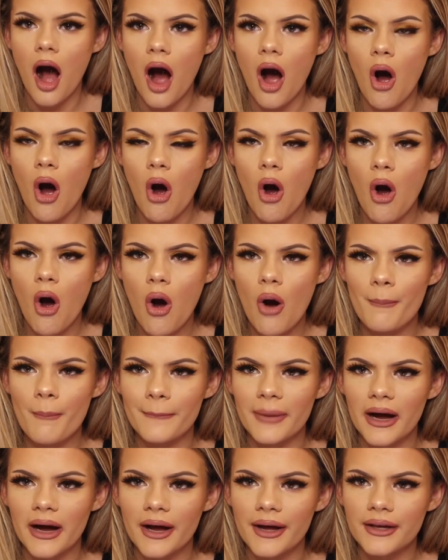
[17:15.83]
Oh
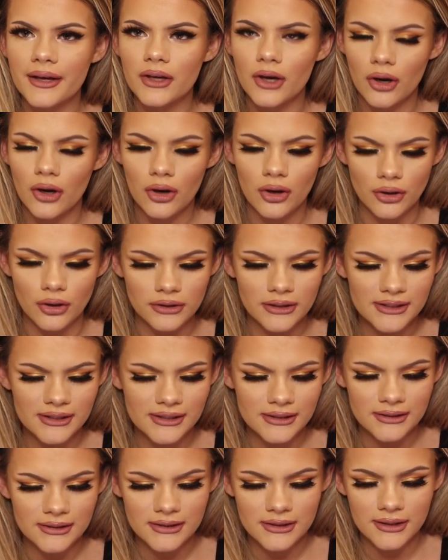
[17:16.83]
my god,
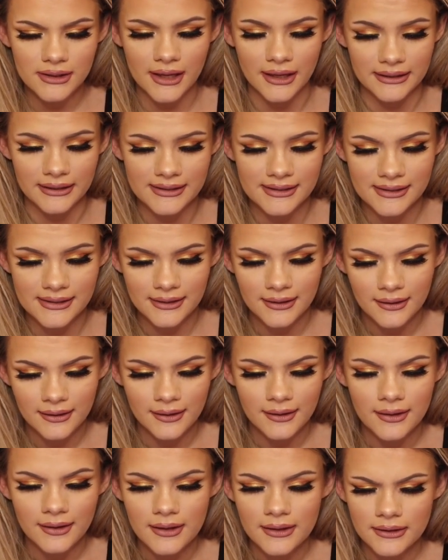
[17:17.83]
listen to this.
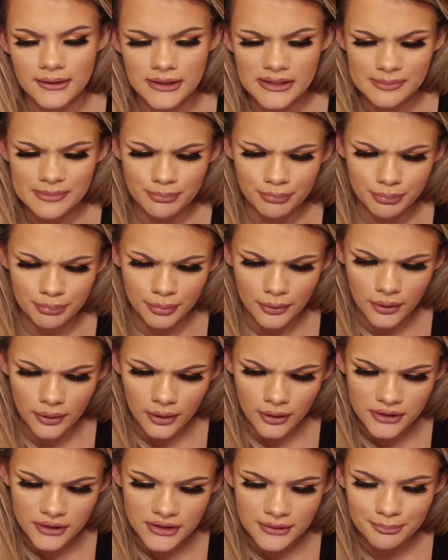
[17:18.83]
This
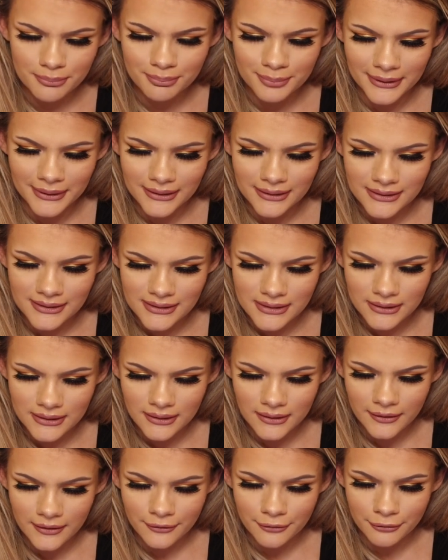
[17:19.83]
broad built
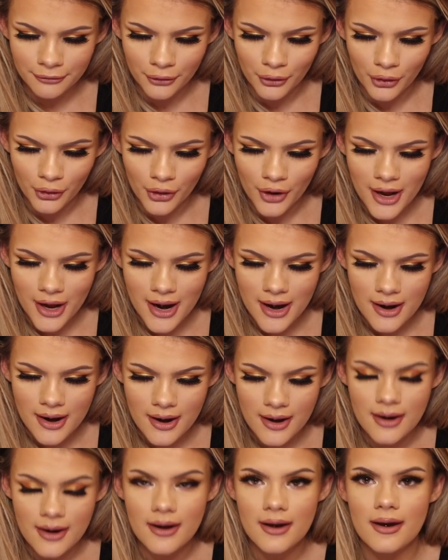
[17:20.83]
for
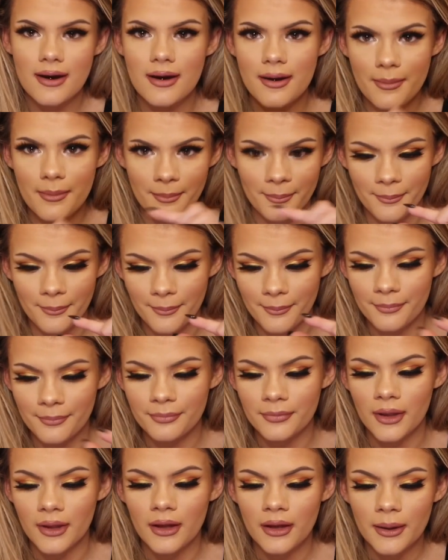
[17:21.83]

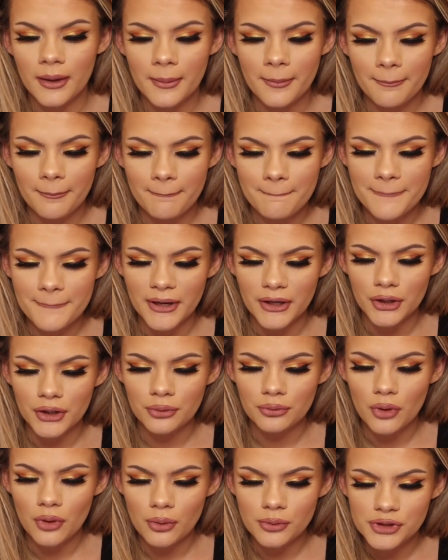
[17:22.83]
but
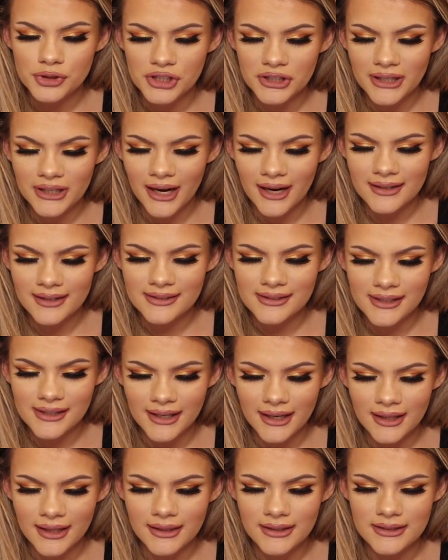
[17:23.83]
you know she can't
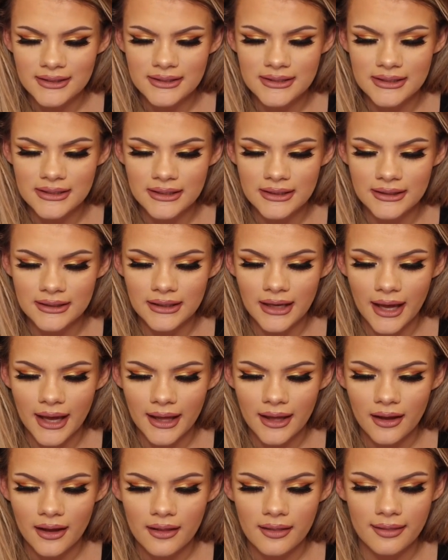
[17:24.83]
take the D
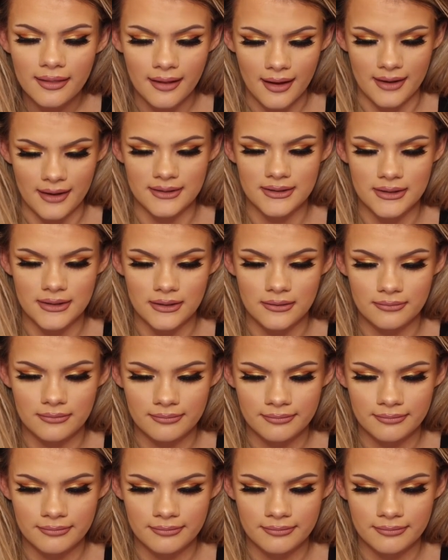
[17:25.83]
like that.